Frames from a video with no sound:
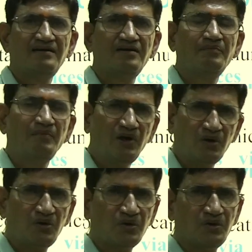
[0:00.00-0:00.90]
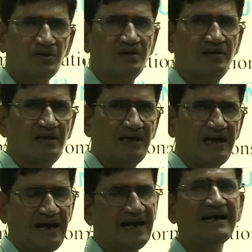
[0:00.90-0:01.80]
Bluetooth,
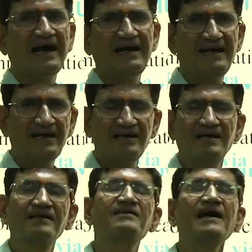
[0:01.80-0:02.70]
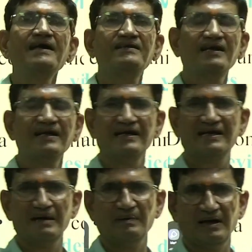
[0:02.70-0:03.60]
and guided the Ethernet
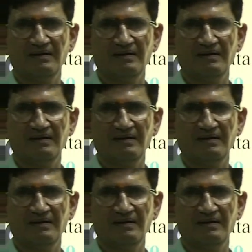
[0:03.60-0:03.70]
cable.